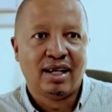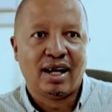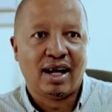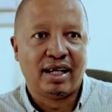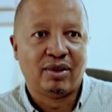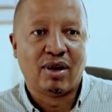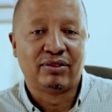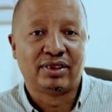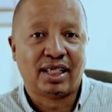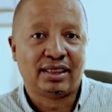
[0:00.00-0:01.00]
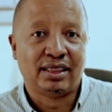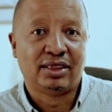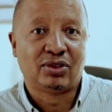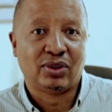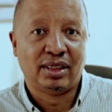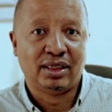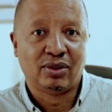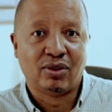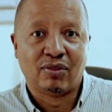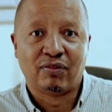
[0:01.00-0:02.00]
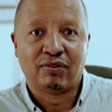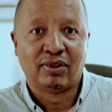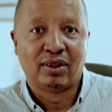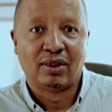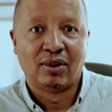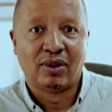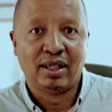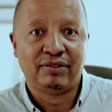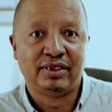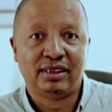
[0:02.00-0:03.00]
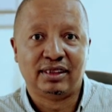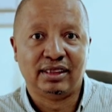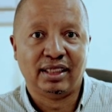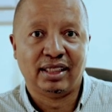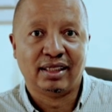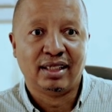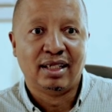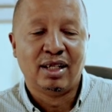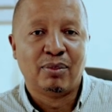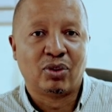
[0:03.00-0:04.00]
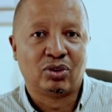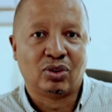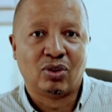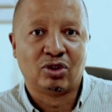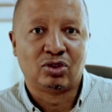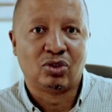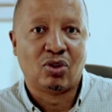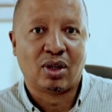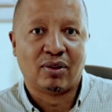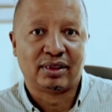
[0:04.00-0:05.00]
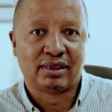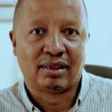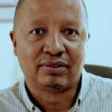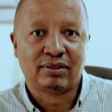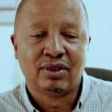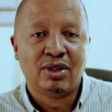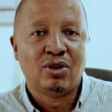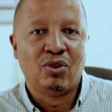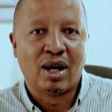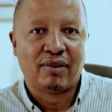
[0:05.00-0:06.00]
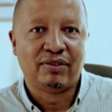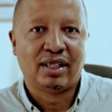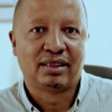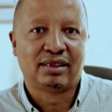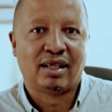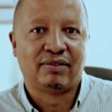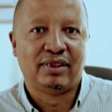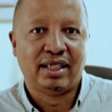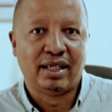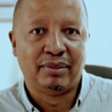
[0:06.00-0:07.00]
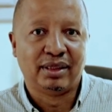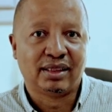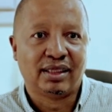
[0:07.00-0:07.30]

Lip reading: And we have started the training of AfCFTA protocols to all our staff. We have young staff, dynamic.